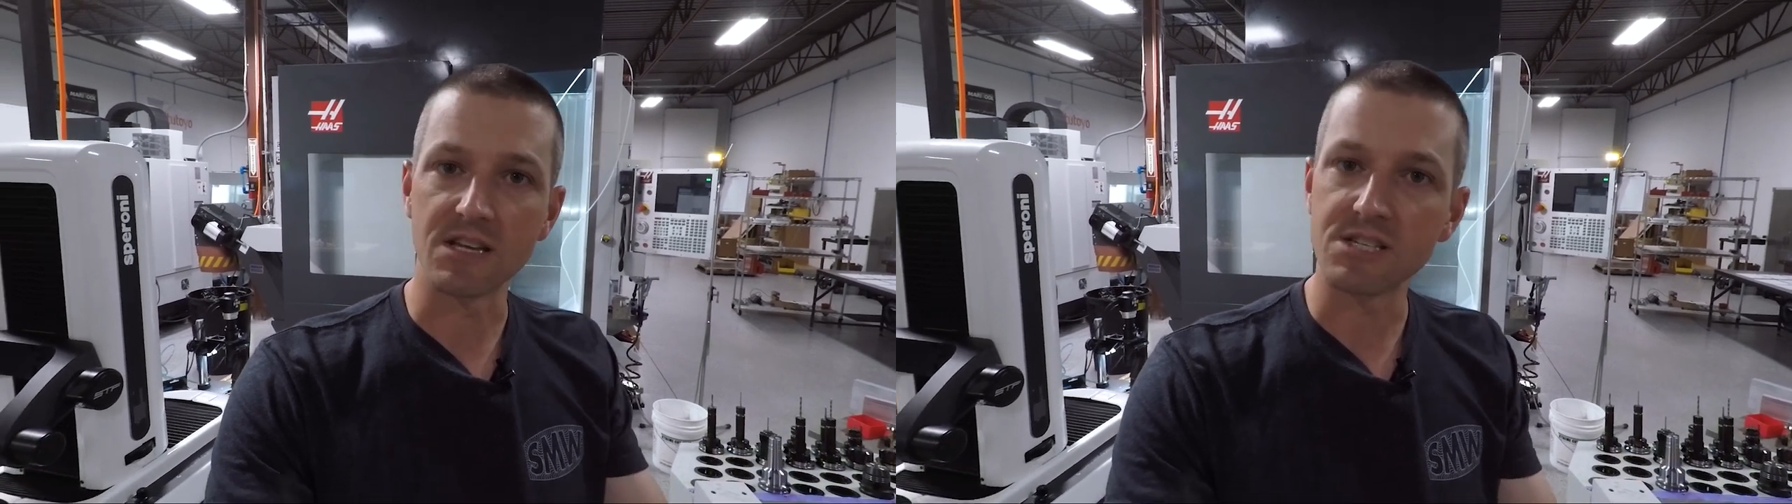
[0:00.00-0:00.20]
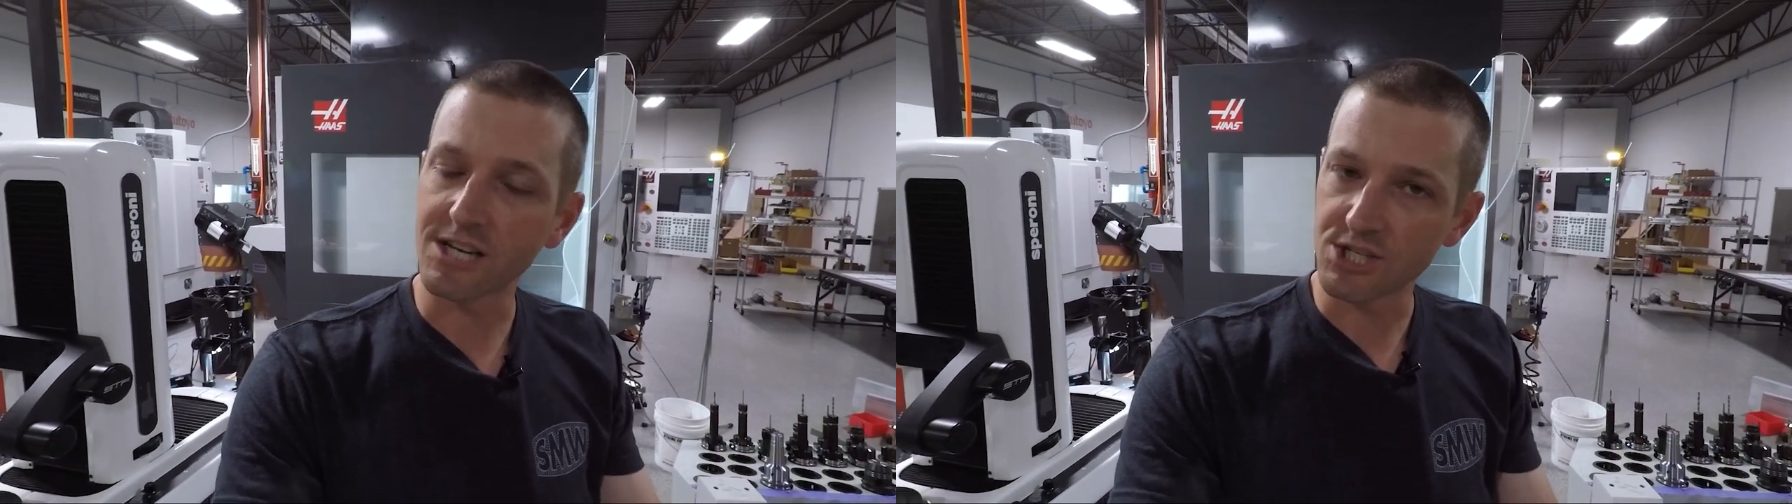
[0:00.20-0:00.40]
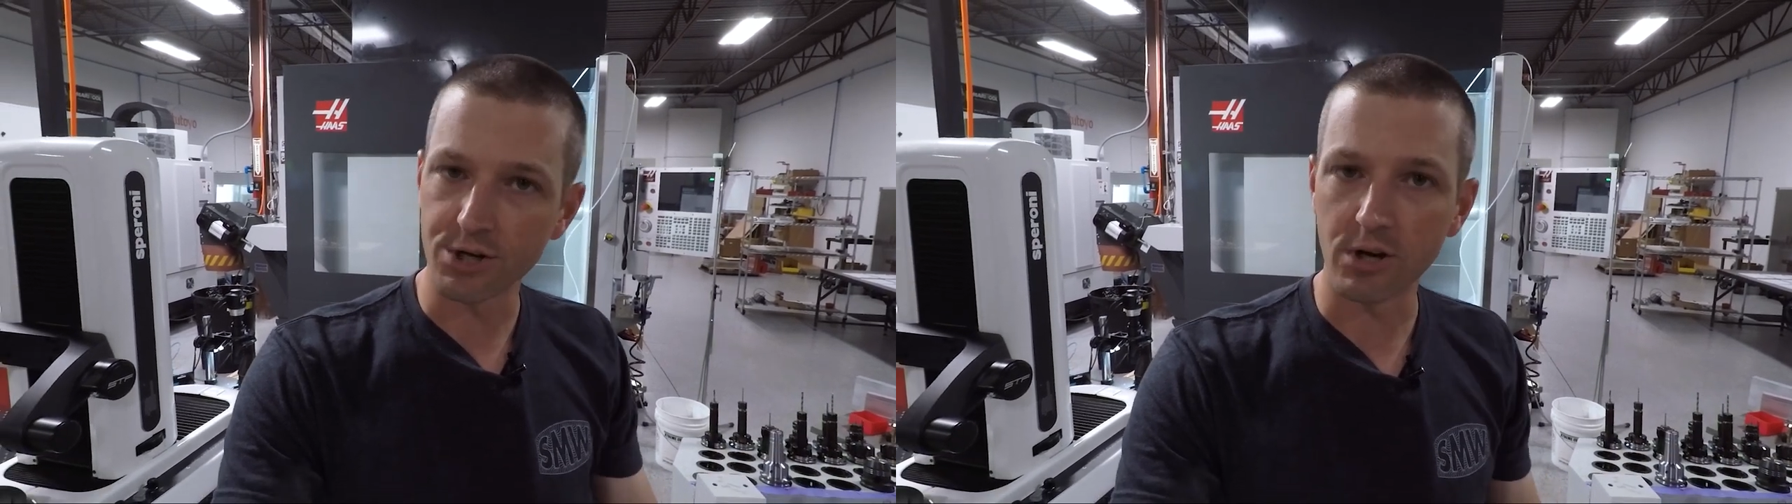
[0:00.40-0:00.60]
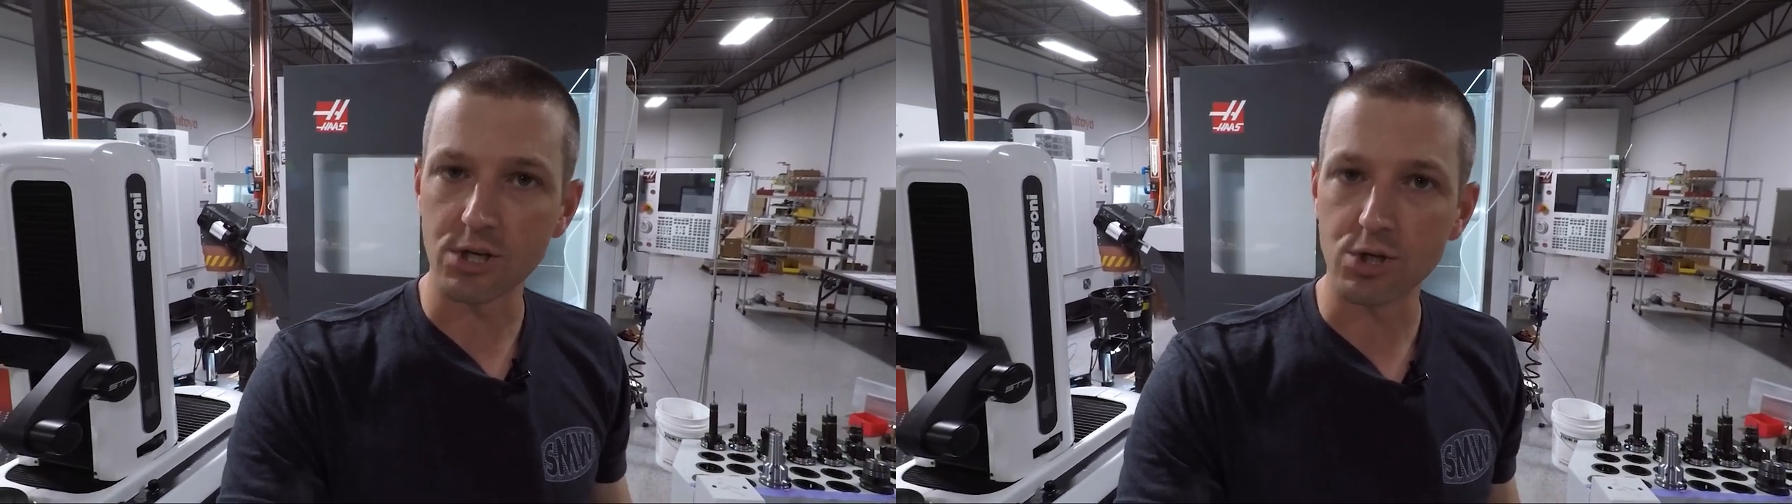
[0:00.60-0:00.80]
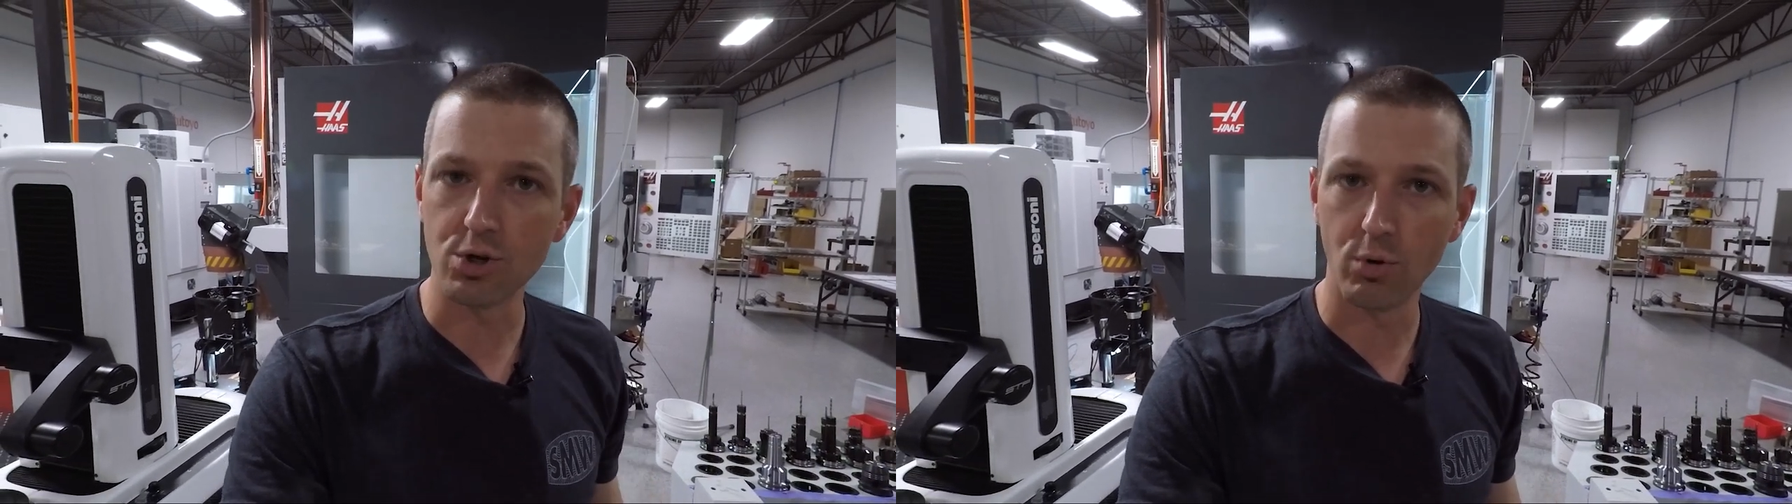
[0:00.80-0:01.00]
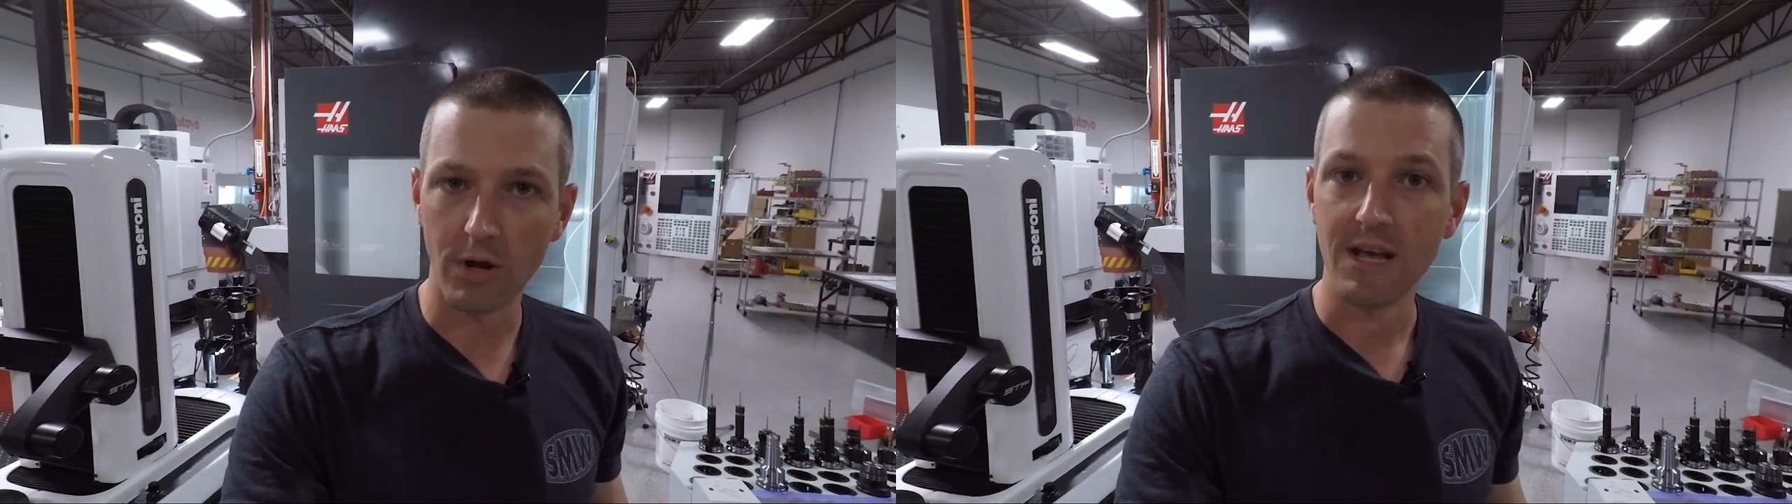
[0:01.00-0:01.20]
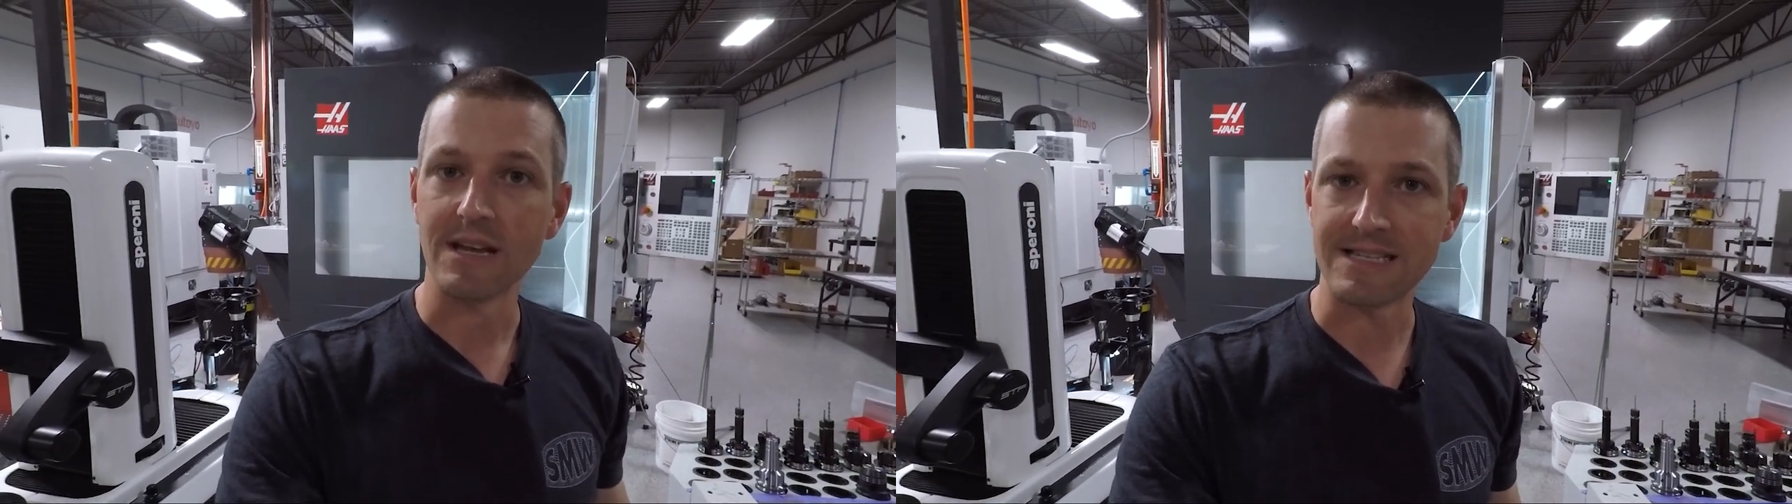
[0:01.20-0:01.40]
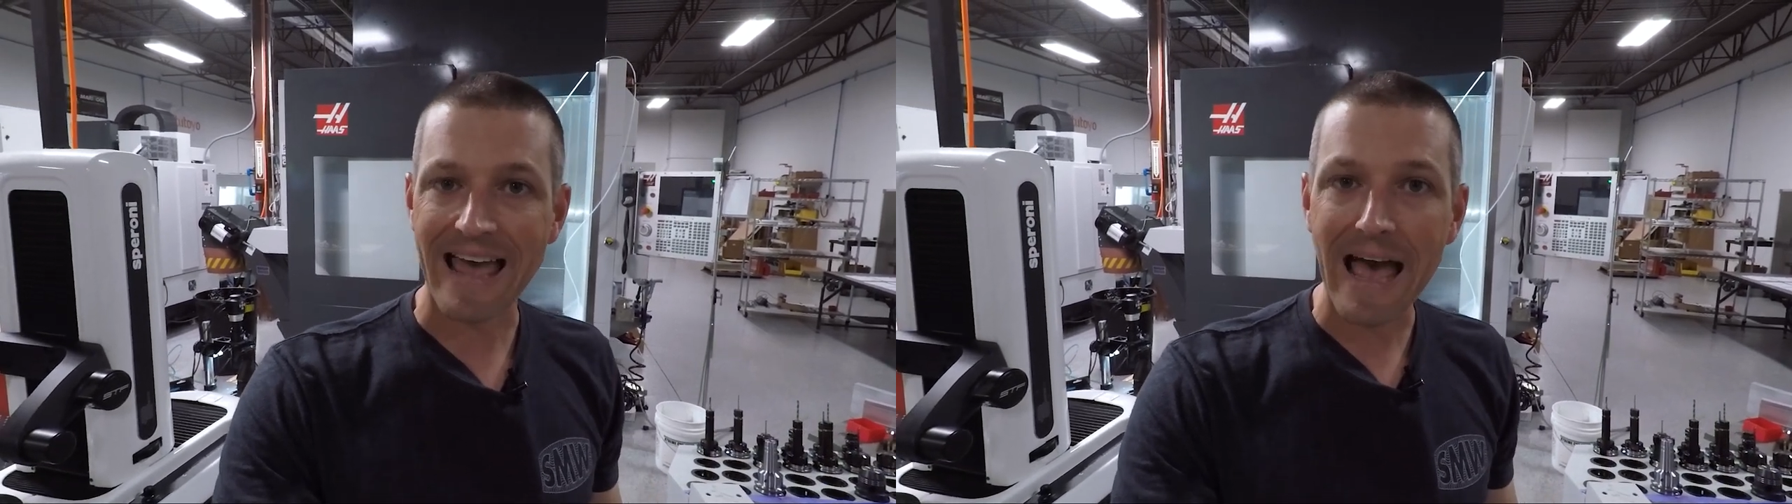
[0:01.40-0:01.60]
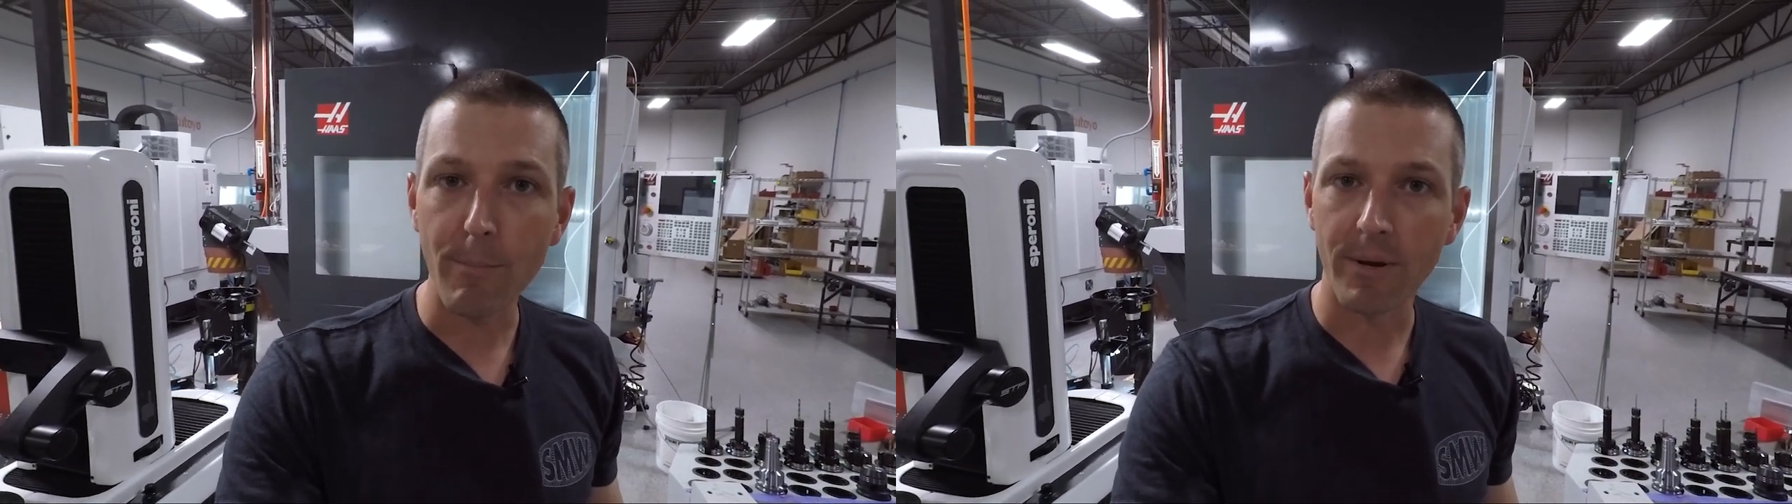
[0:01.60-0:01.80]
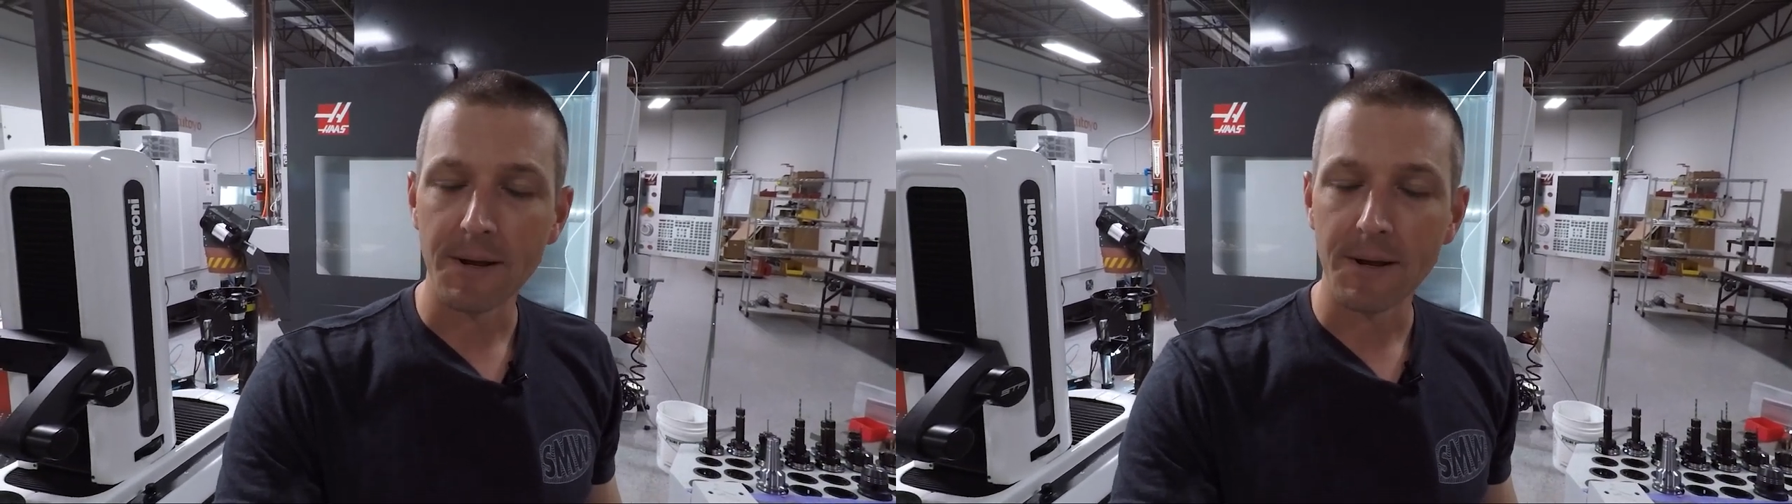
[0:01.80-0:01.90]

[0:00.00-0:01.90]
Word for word: a 632 tap,